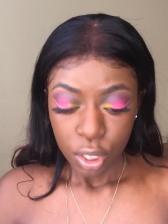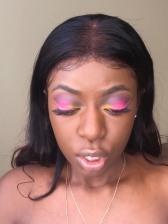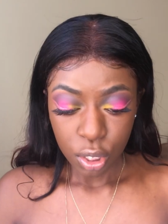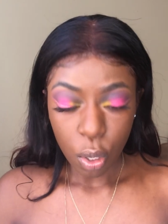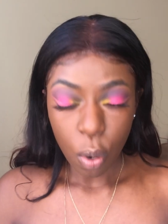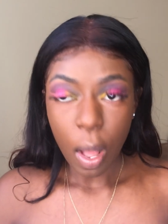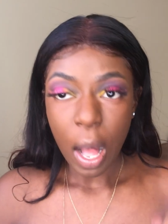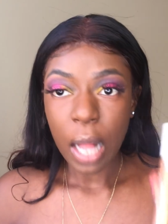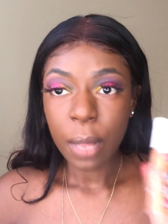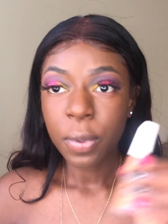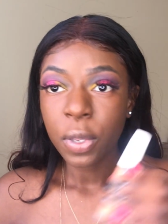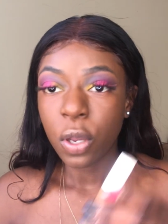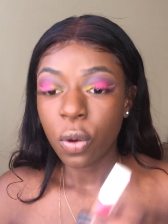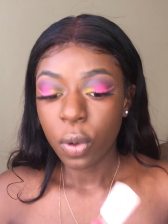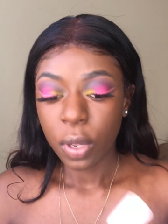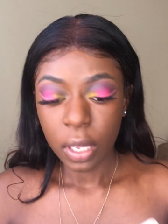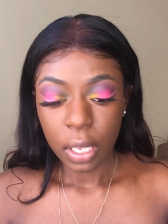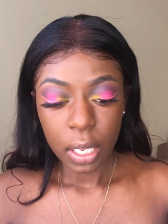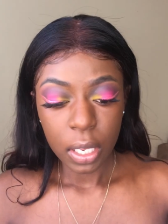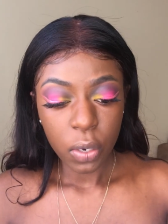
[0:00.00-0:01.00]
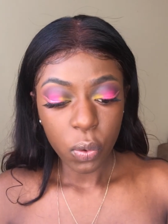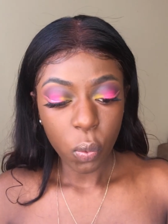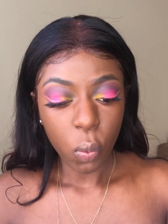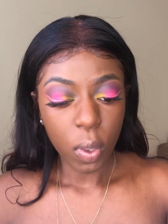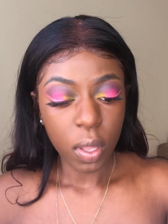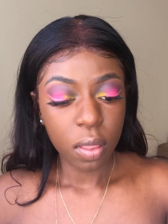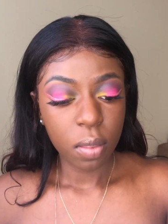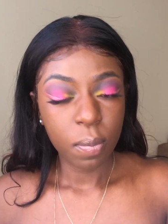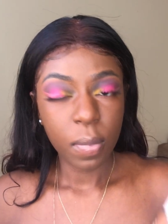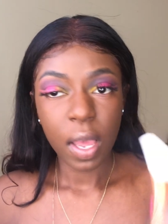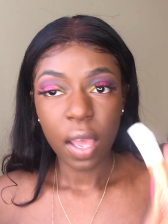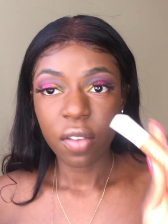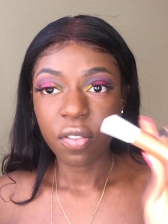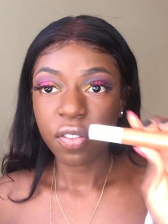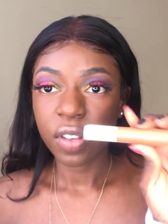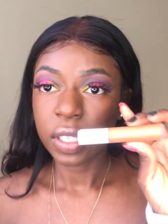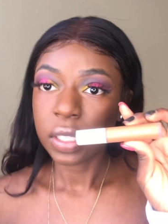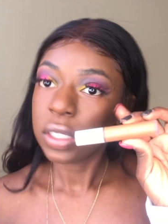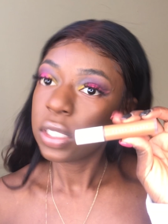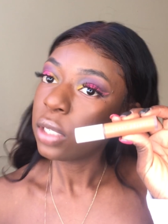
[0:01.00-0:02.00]
So I'll be going in with my
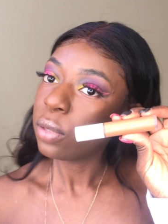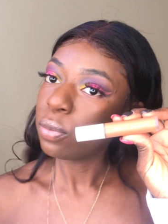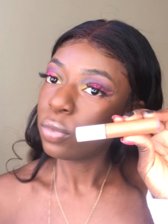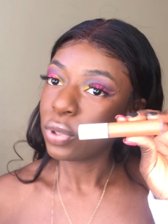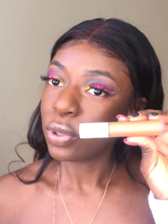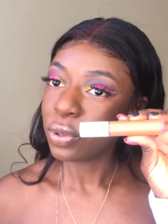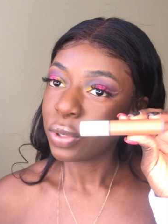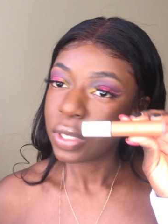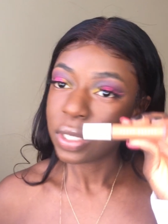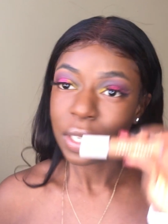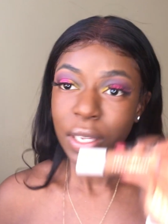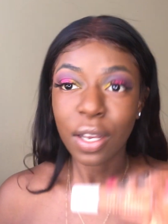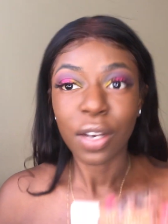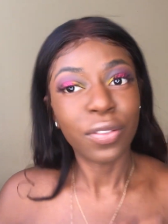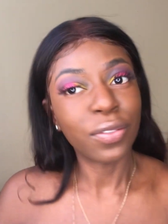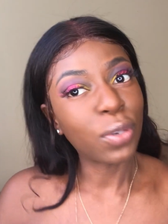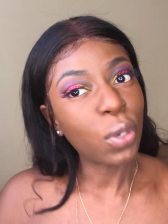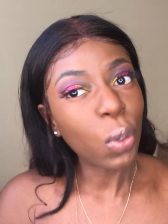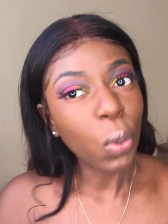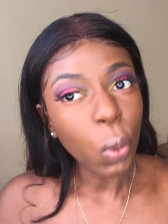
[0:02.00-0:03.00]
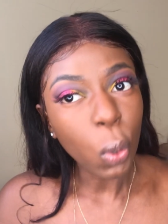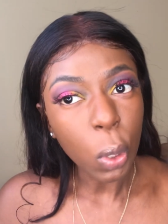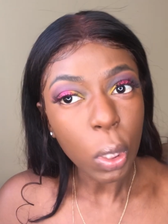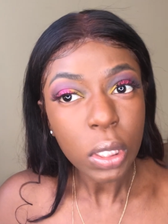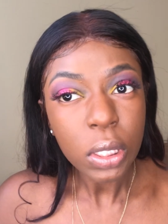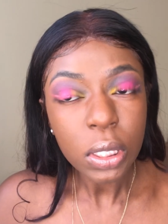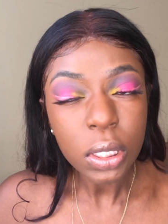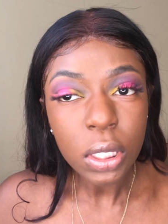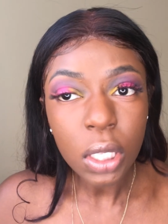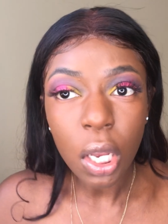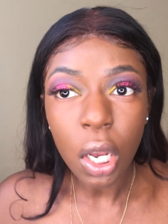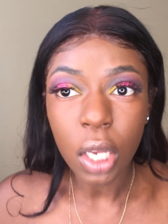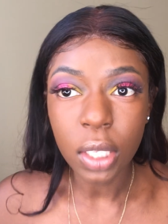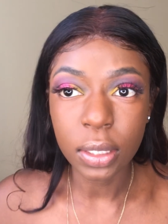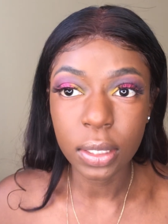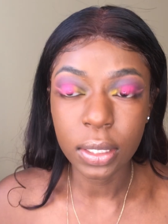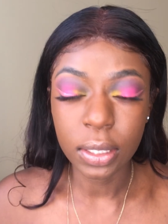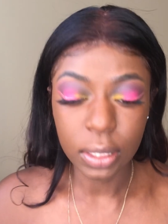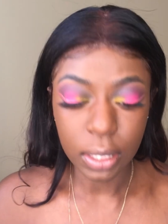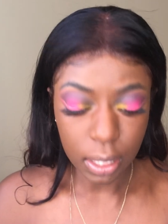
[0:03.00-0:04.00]
Fenty Beauty, of course,
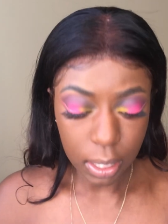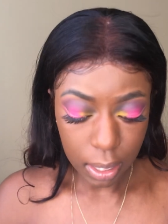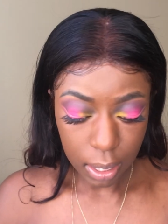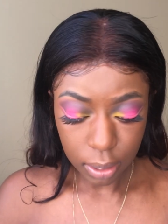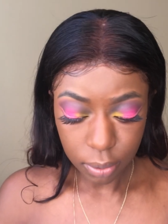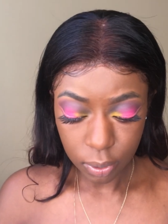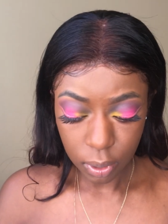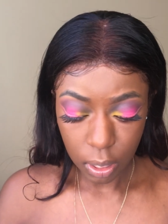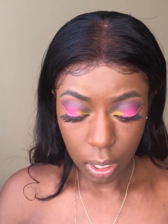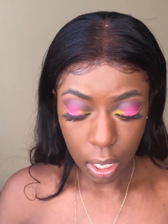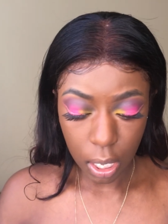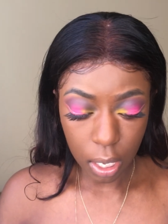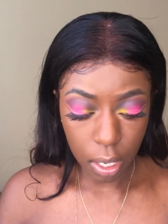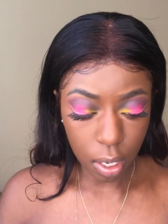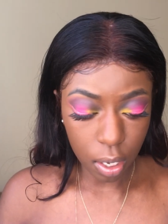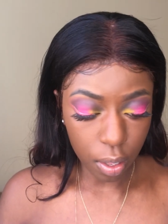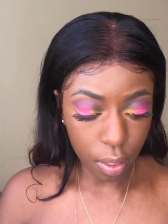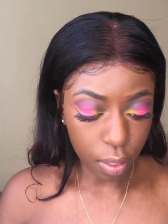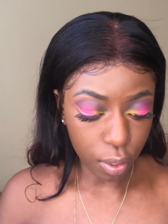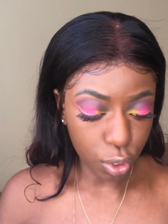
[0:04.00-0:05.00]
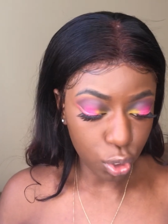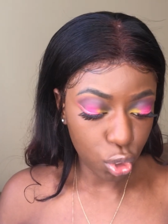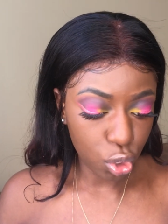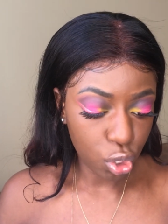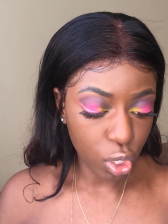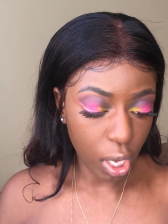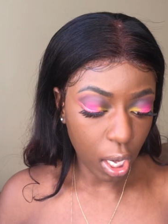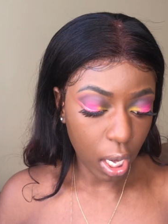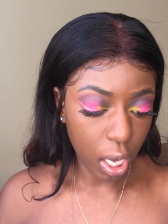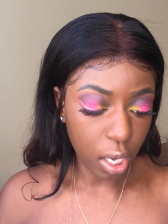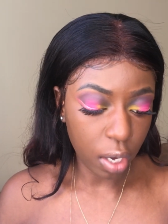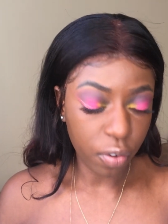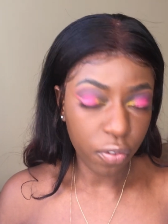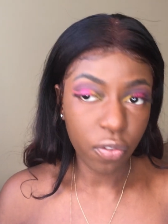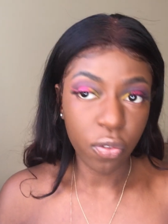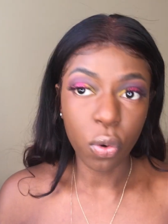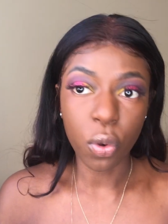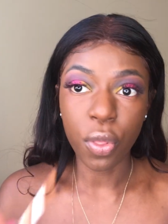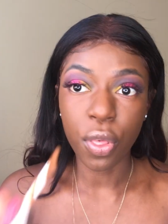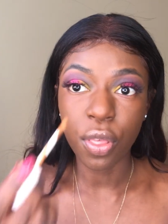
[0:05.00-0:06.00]
concealer in the shade
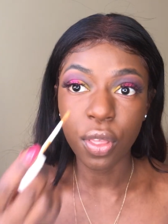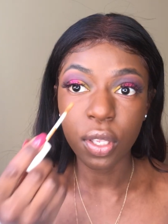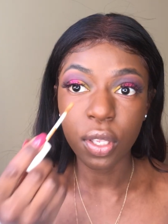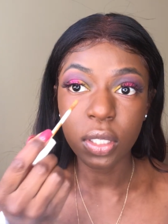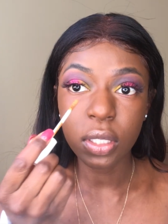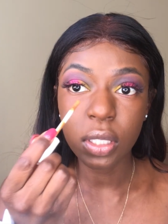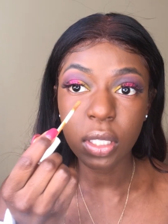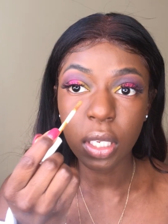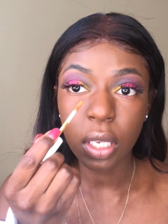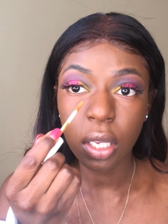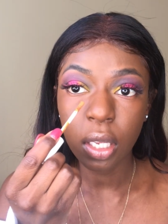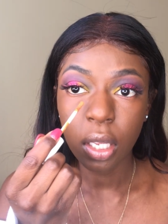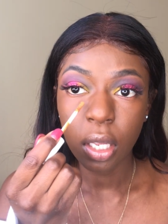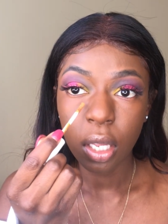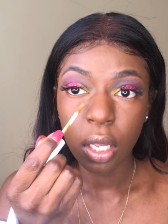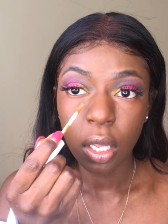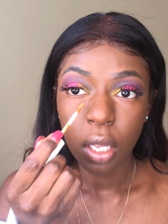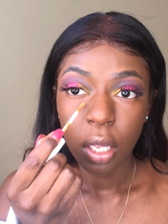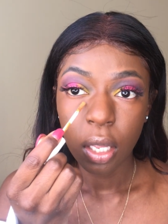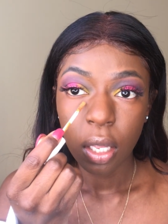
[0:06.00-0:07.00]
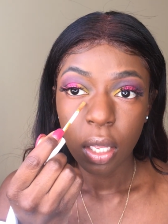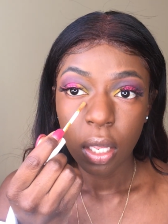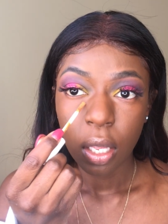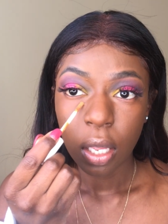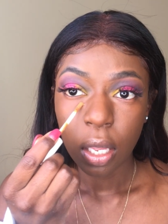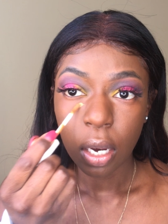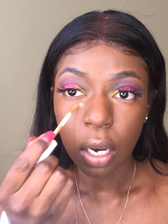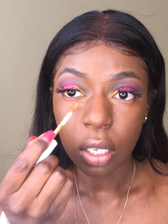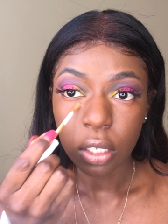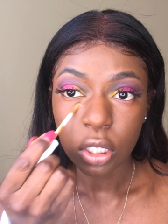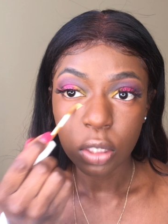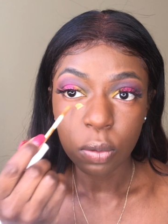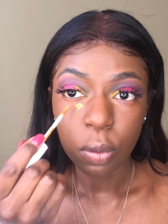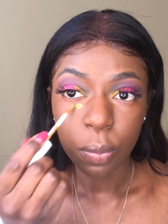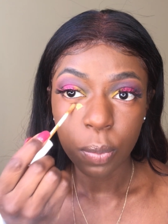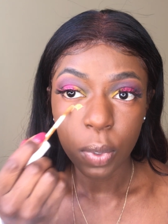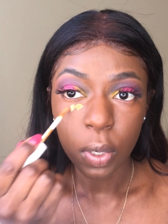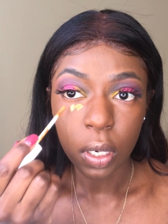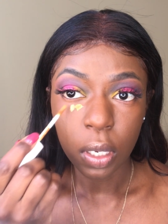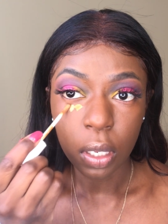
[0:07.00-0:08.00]
430. And I'll just be
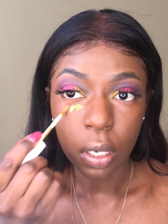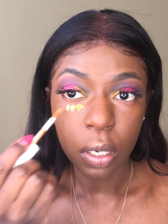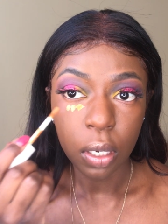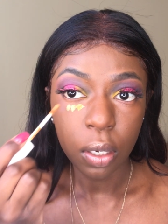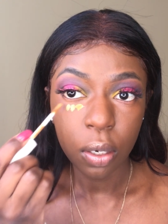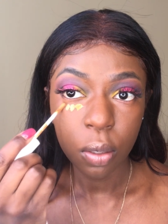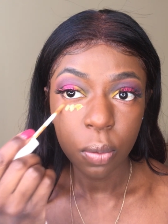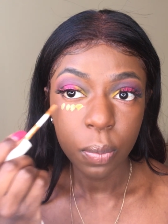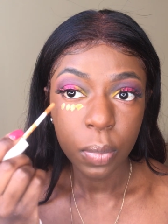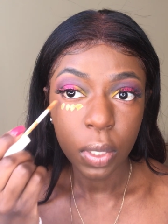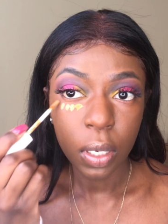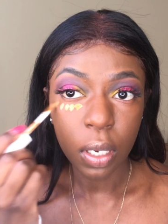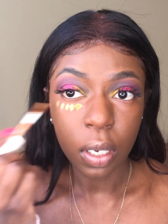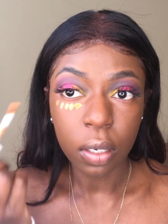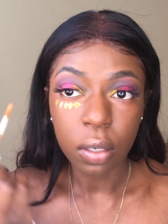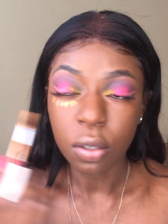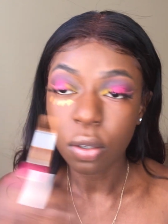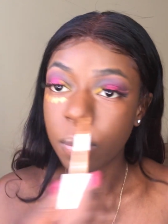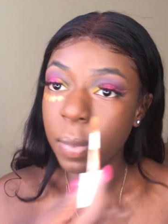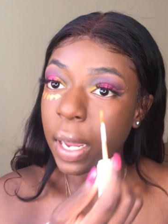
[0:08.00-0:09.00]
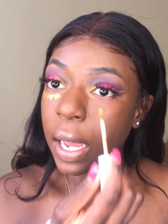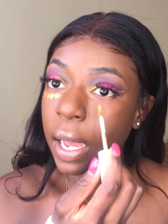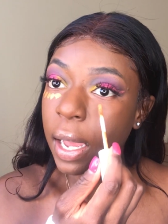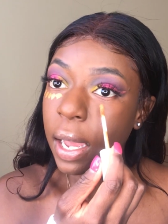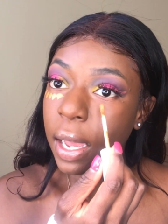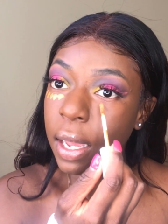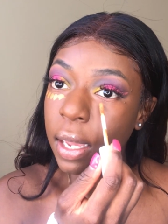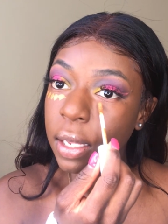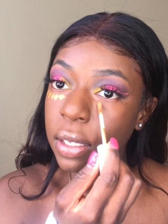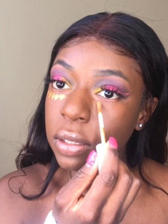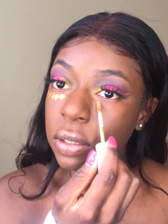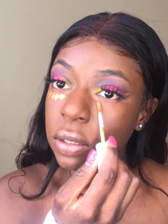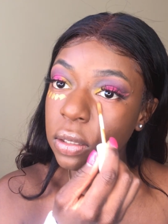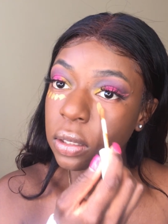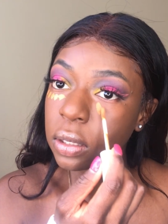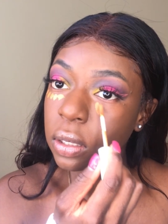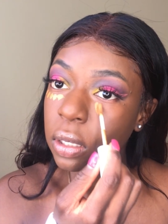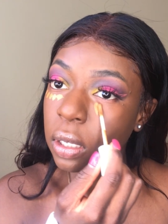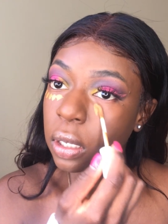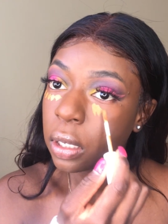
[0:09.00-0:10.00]
putting a little bit under my
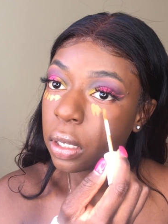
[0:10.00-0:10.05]
eyes,